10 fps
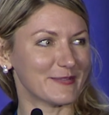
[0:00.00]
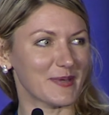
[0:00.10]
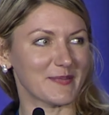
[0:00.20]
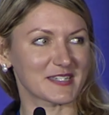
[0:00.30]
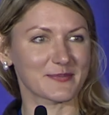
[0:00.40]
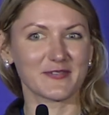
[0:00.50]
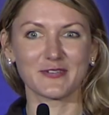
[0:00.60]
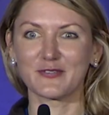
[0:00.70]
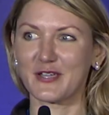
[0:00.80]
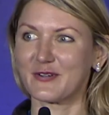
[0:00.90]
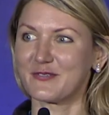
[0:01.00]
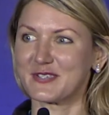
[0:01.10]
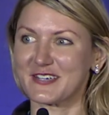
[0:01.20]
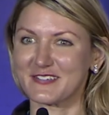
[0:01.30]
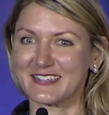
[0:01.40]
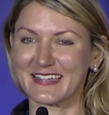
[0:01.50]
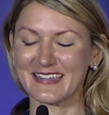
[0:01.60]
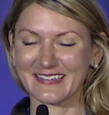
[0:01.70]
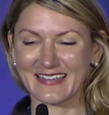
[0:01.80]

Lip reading: maybe some of you know and who's here tonight,